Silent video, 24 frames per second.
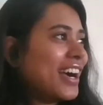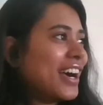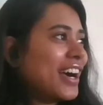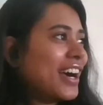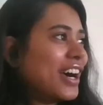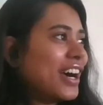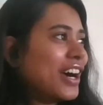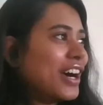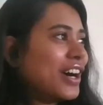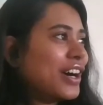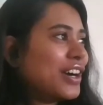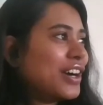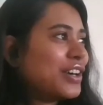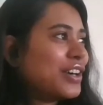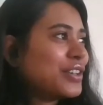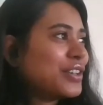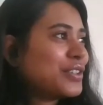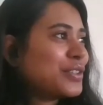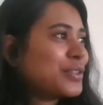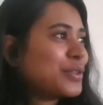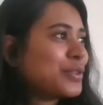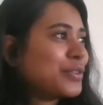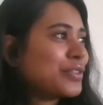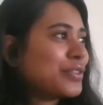
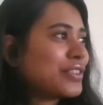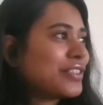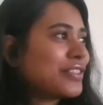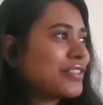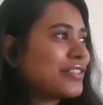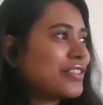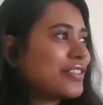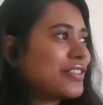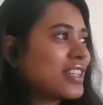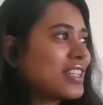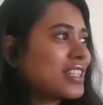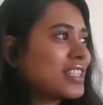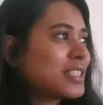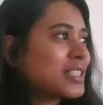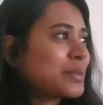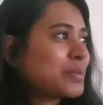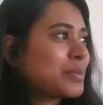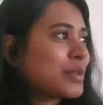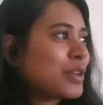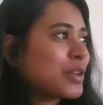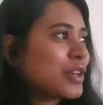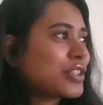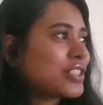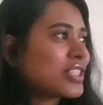Oh, the first
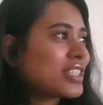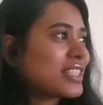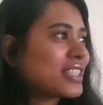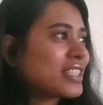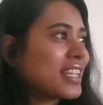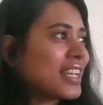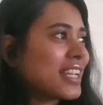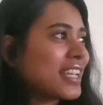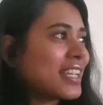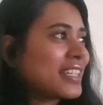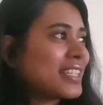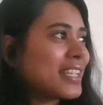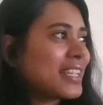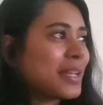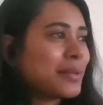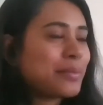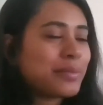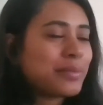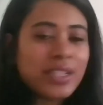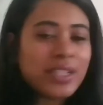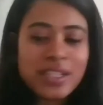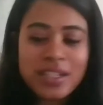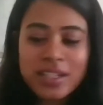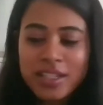project that I
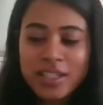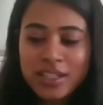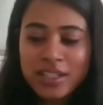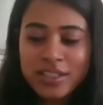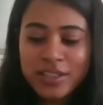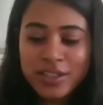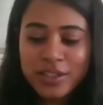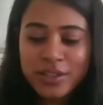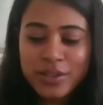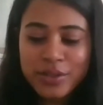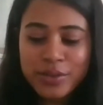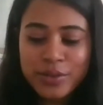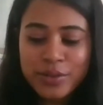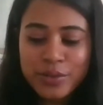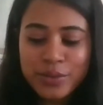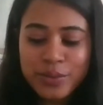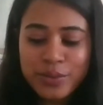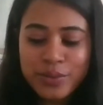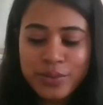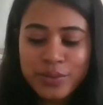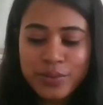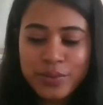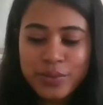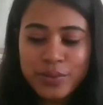attempted.
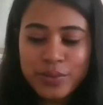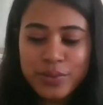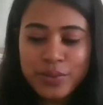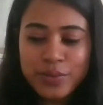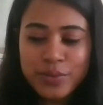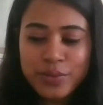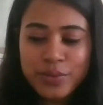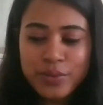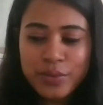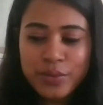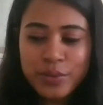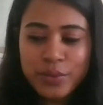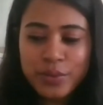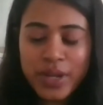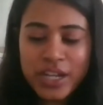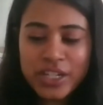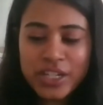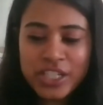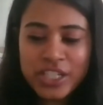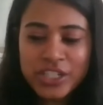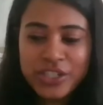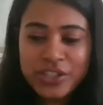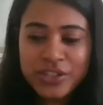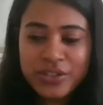So we
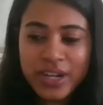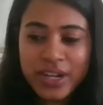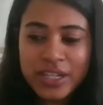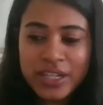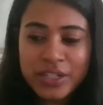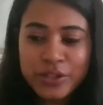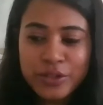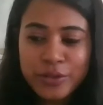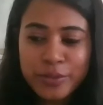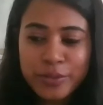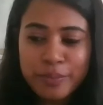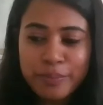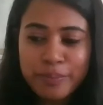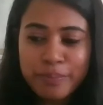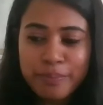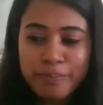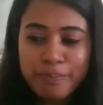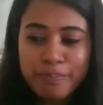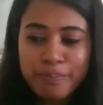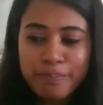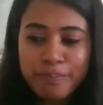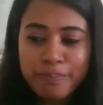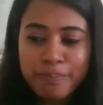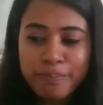actually tried to
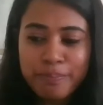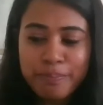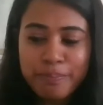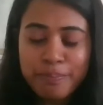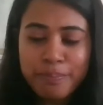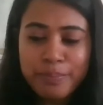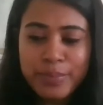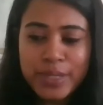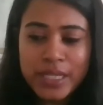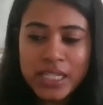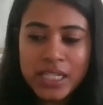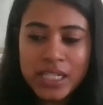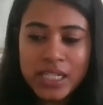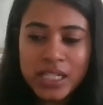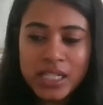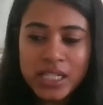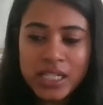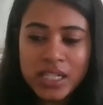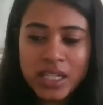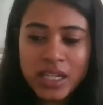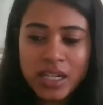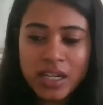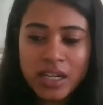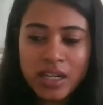
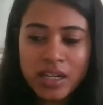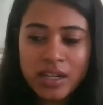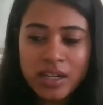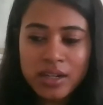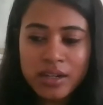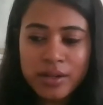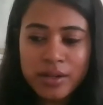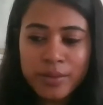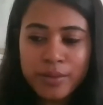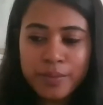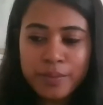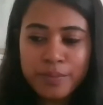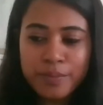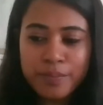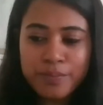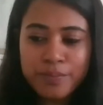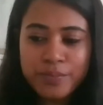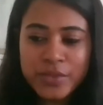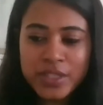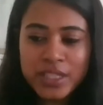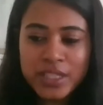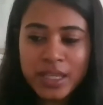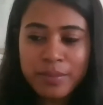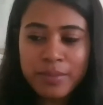build
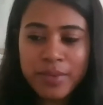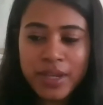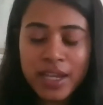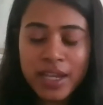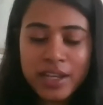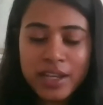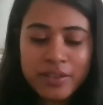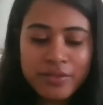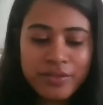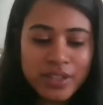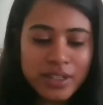some kind of